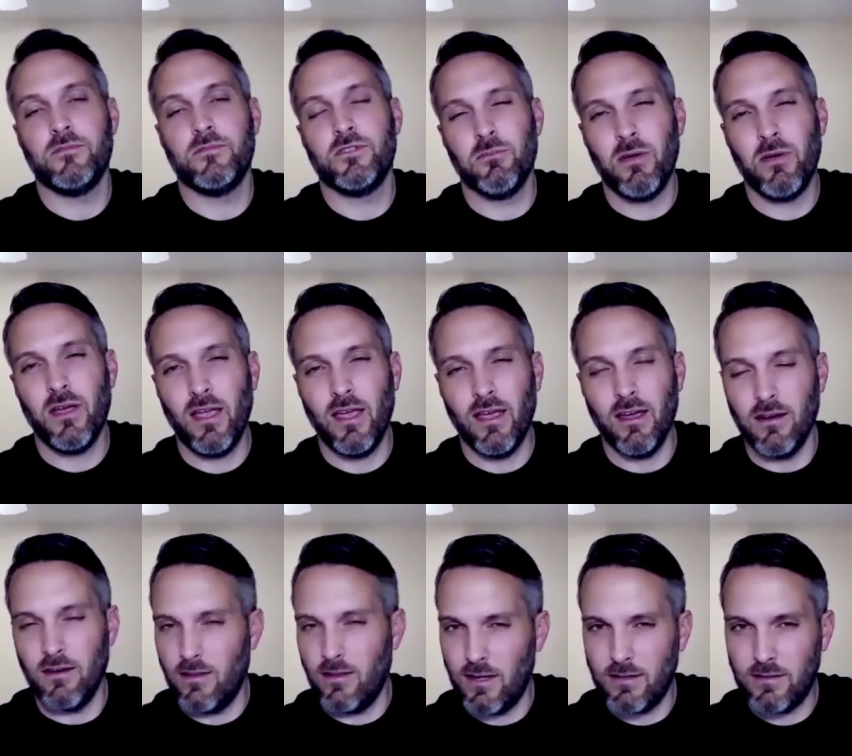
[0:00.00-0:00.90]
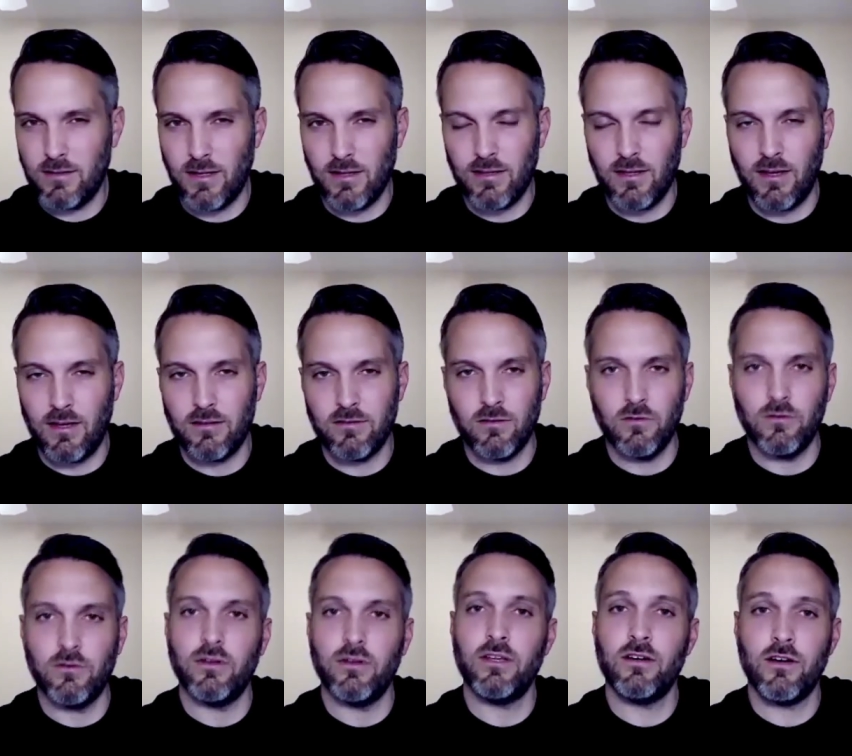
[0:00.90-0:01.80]
japan things like that
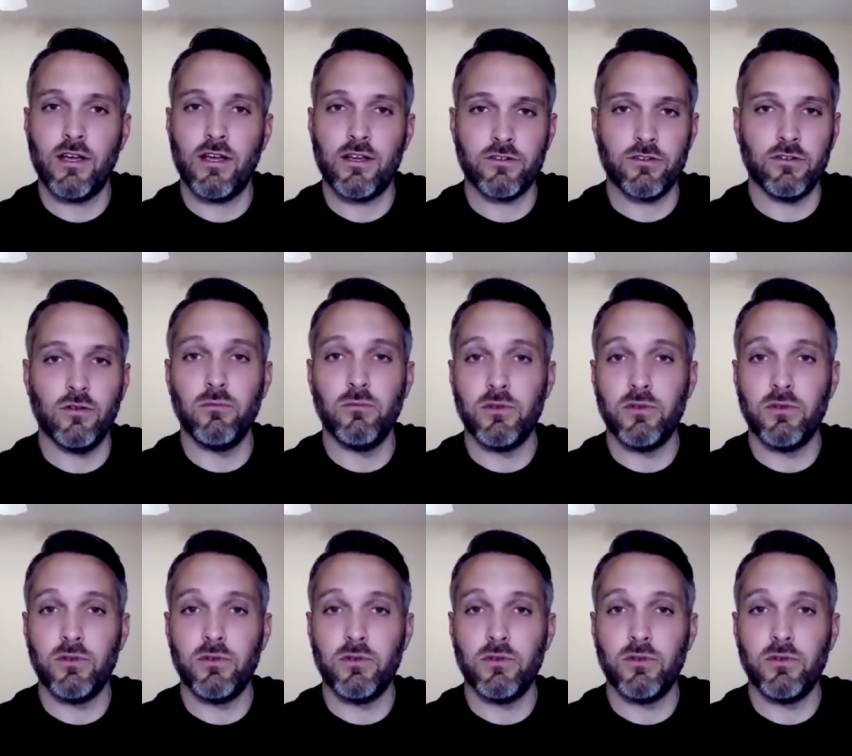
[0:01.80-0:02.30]
so international